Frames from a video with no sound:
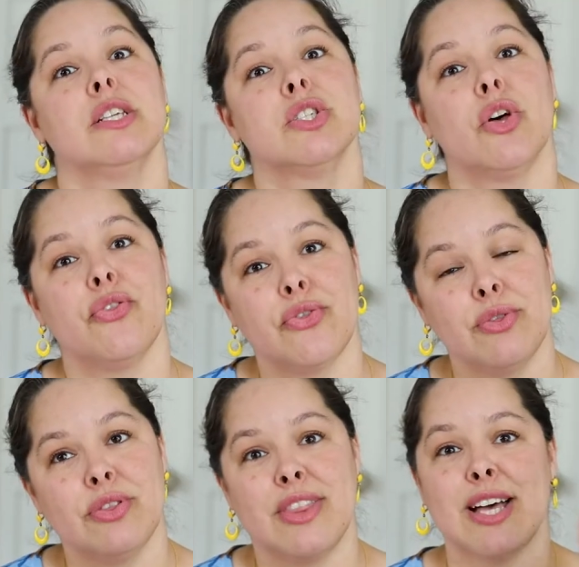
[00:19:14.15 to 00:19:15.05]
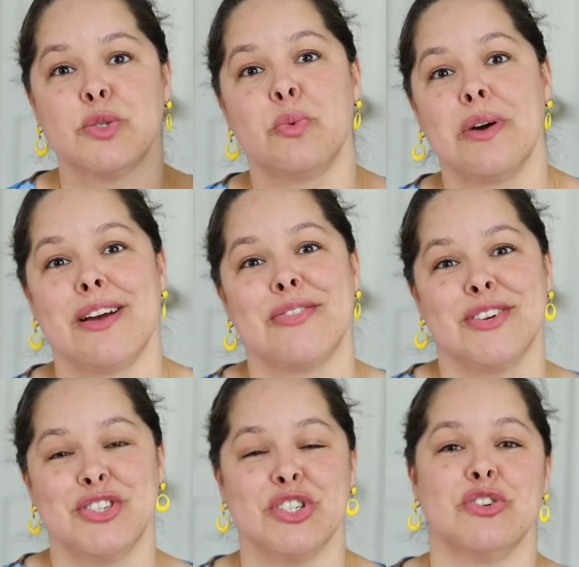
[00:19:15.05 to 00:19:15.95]
So that's where
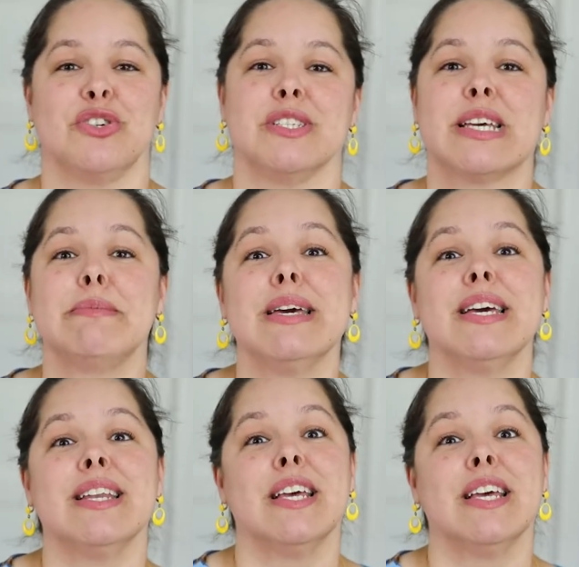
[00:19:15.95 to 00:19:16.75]
the ginger jeans come in.